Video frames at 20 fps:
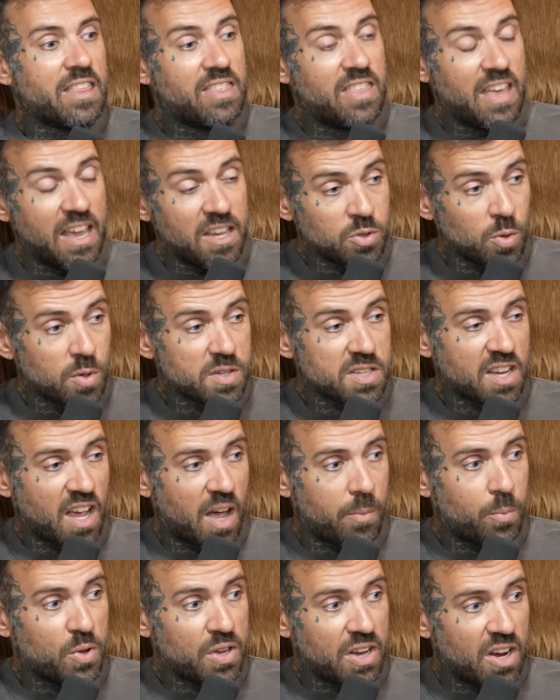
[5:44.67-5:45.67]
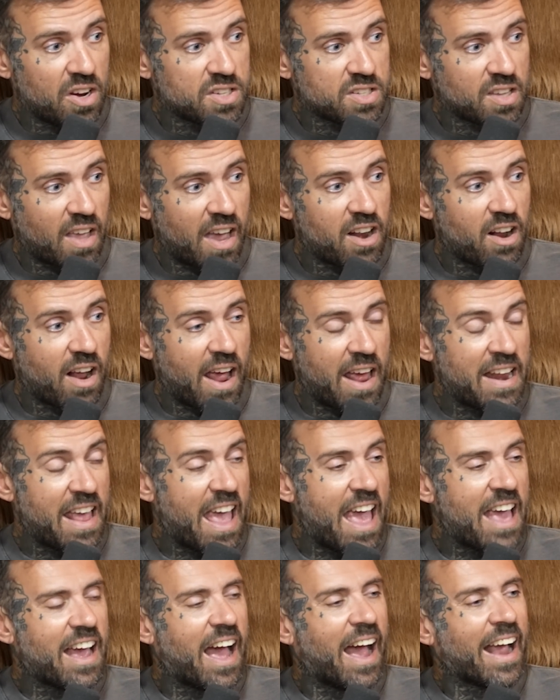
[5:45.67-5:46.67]
This was a couple of years later, and
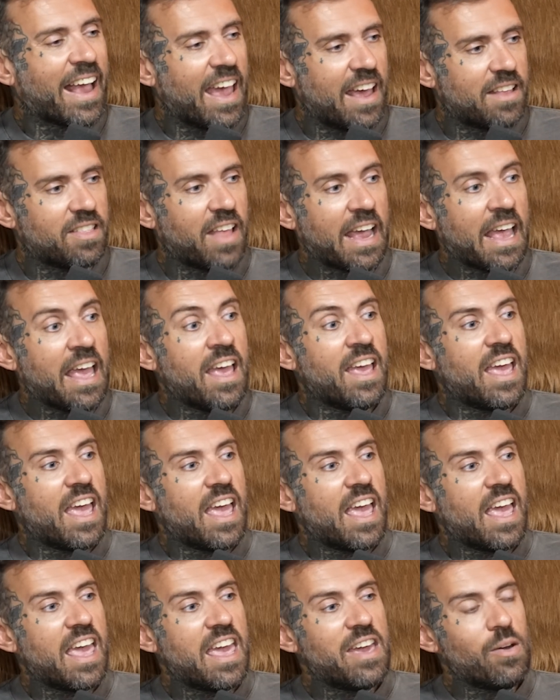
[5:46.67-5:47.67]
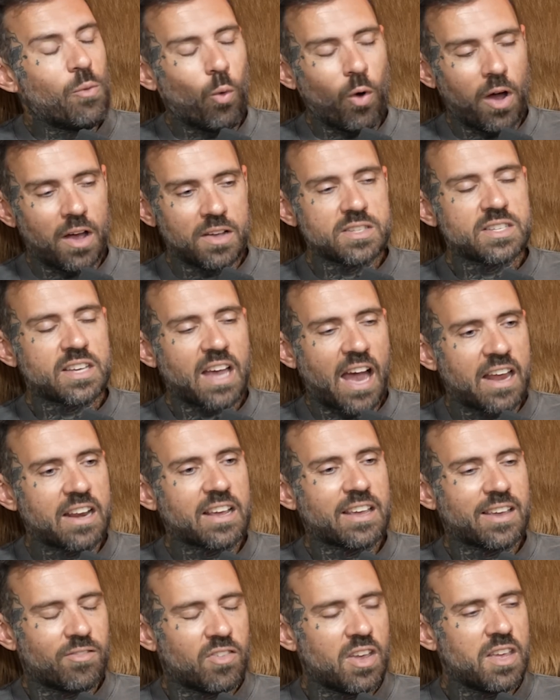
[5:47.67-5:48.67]
it, eh, again, like it was kind
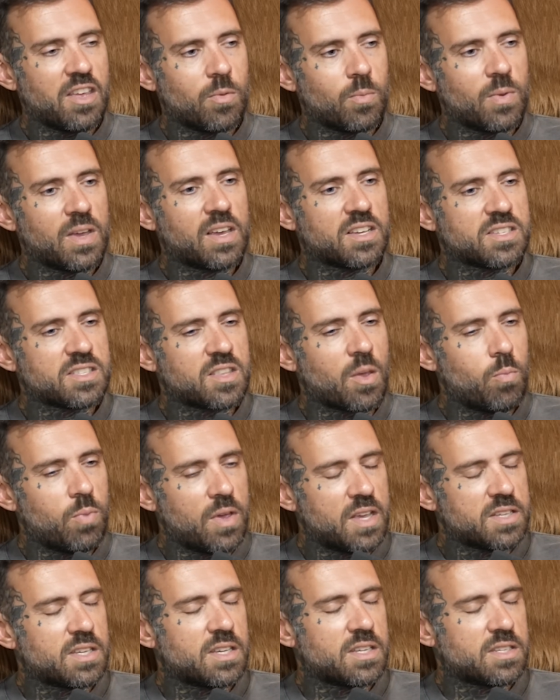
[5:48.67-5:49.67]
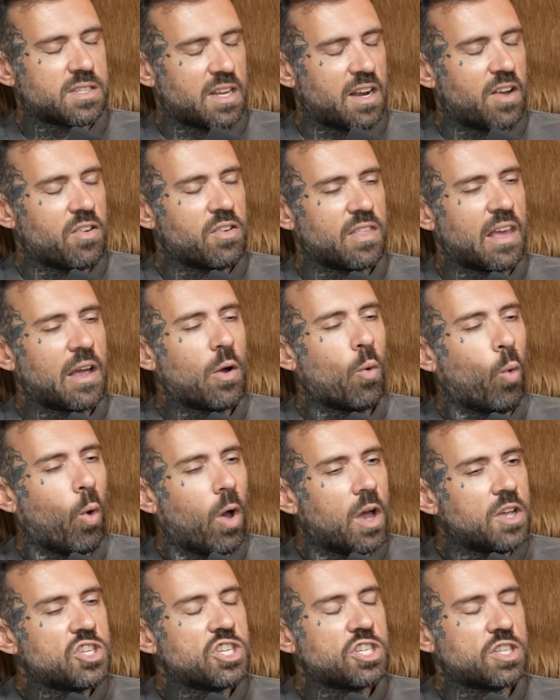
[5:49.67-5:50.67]
of convenient because the business and everything
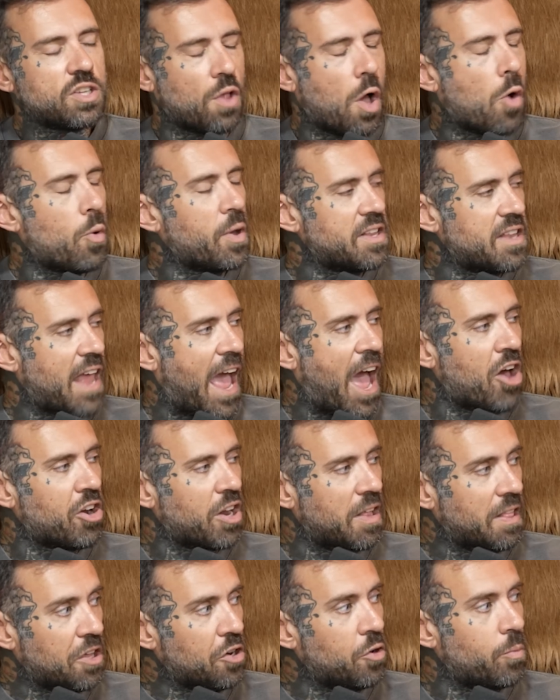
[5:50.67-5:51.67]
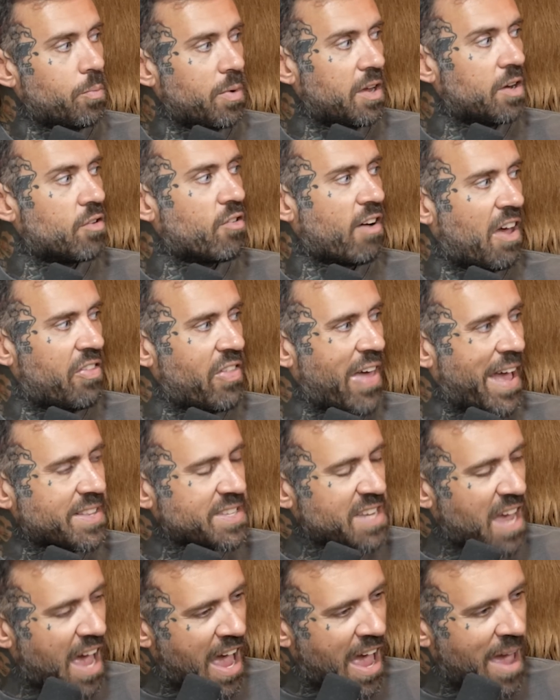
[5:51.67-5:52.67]
was slowing down a little bit around
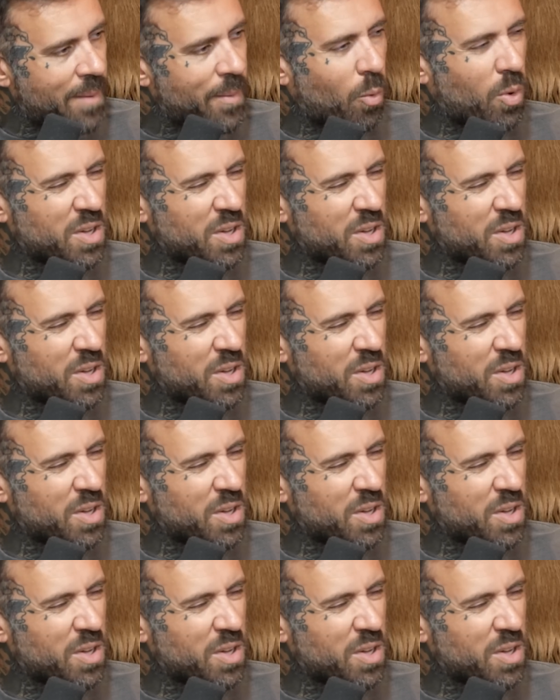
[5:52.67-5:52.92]
that time.